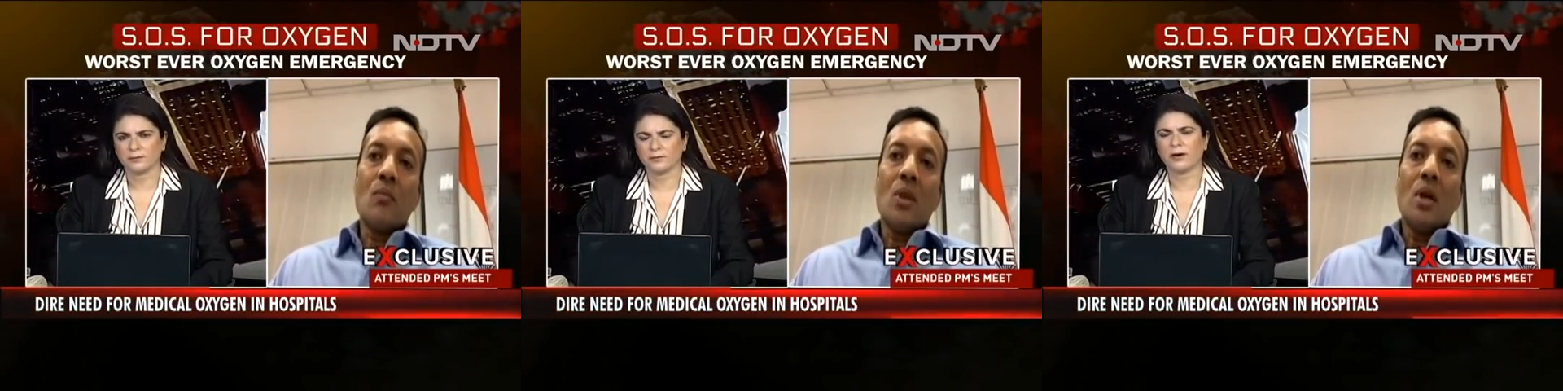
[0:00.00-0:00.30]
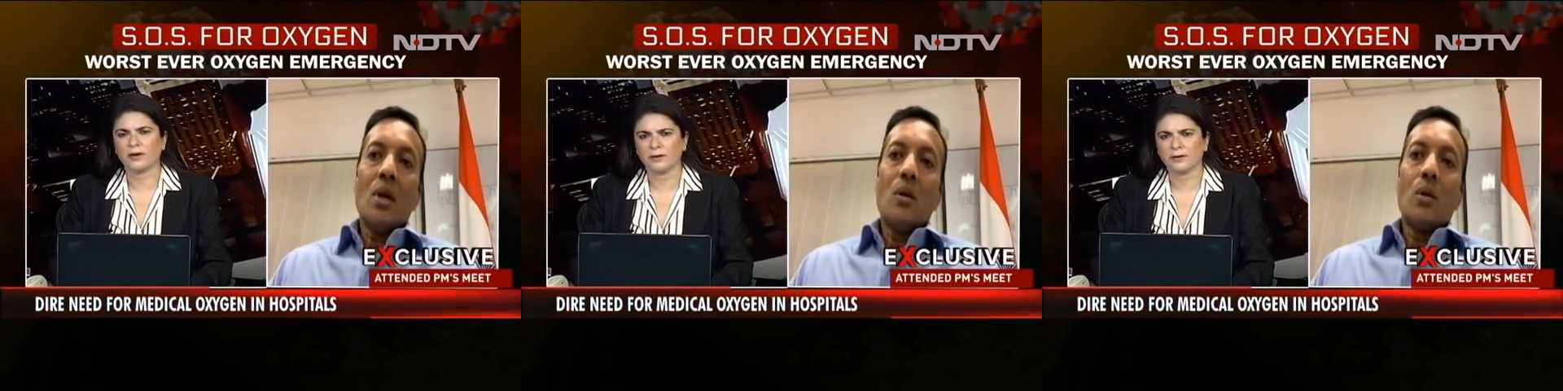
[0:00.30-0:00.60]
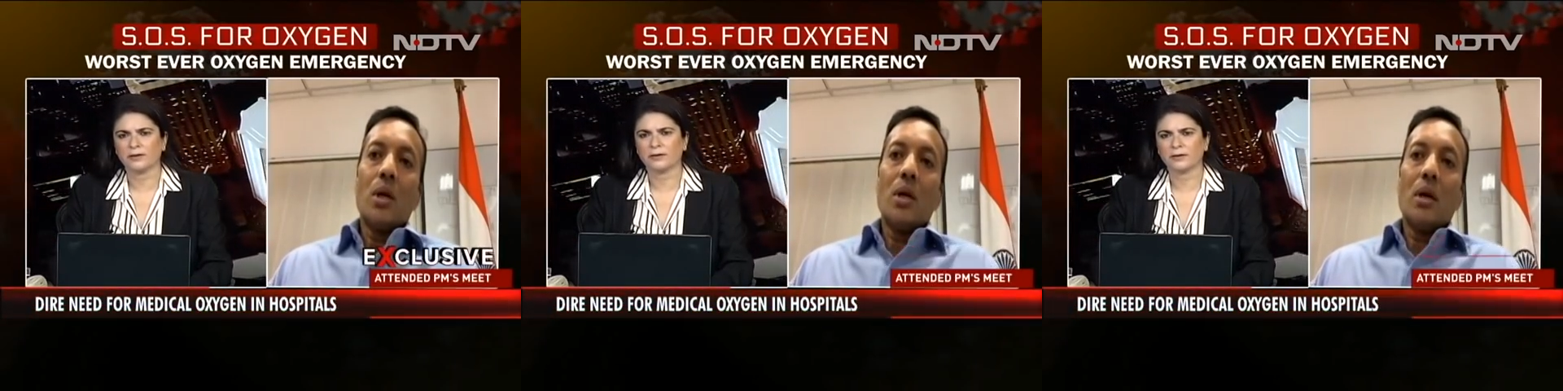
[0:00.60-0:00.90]
Speaker 1: Right.
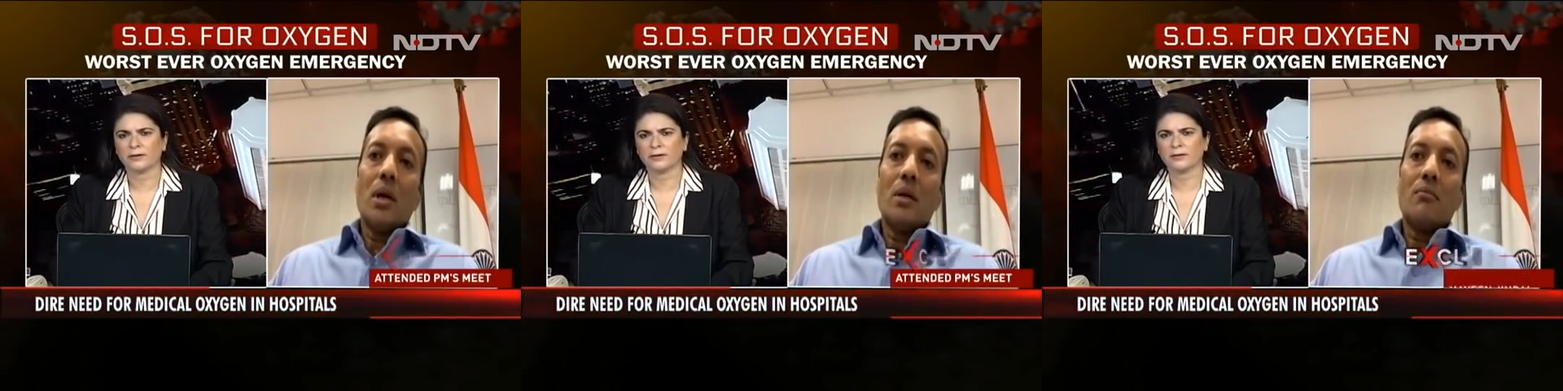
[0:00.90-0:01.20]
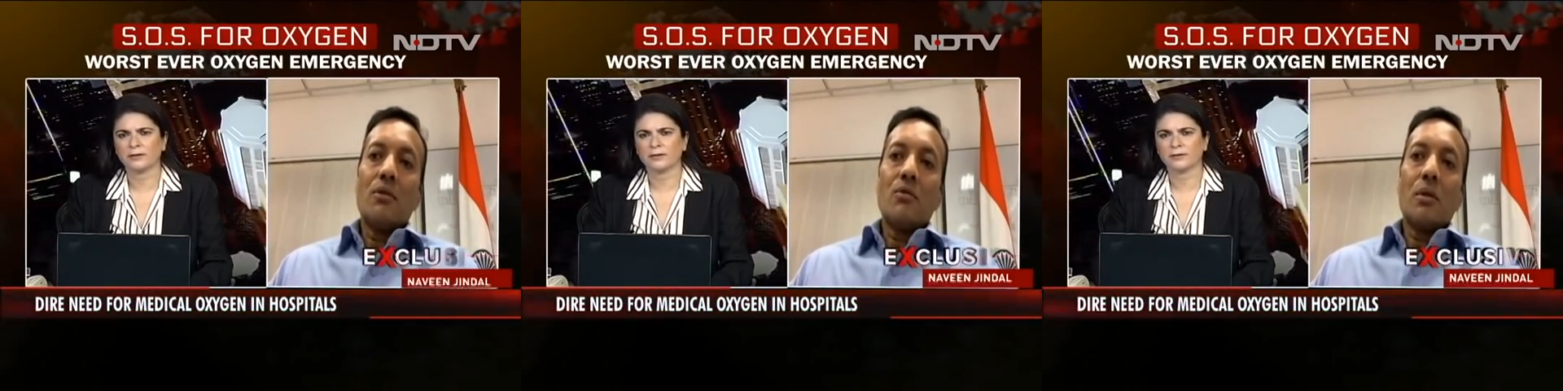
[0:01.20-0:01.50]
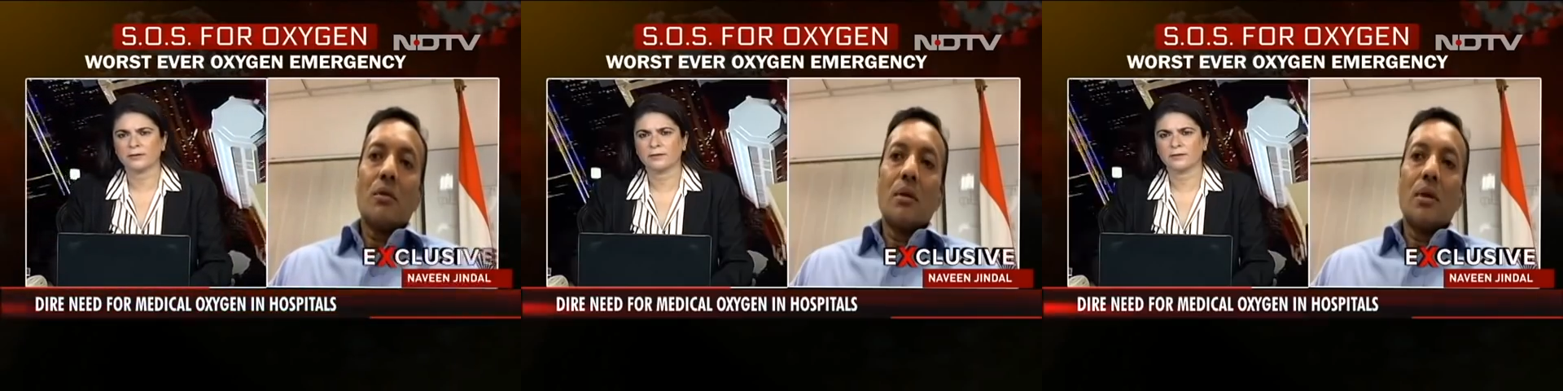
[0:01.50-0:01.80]
Okay, uh, which
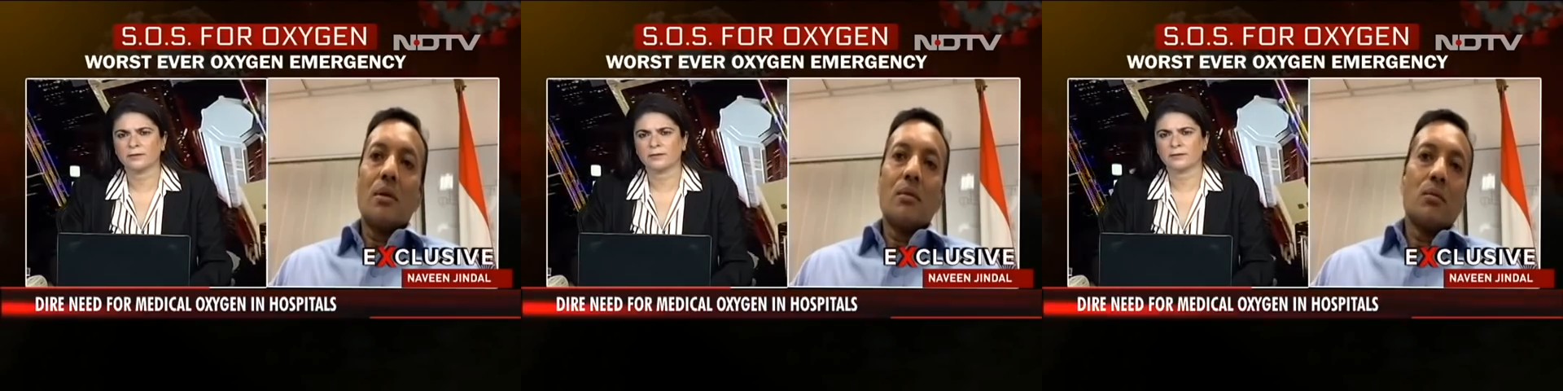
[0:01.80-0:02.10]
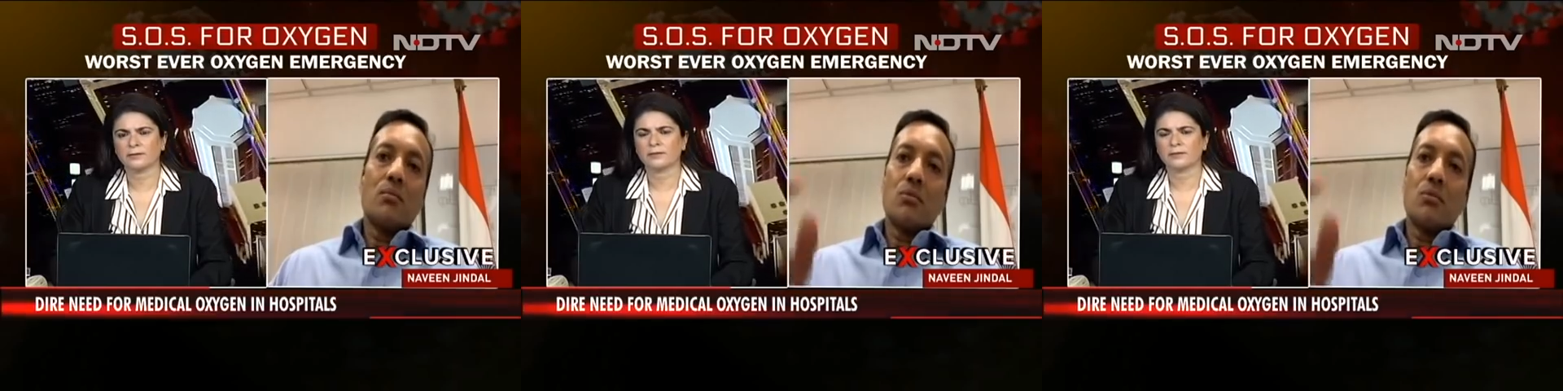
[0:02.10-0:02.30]
will, uh, you know,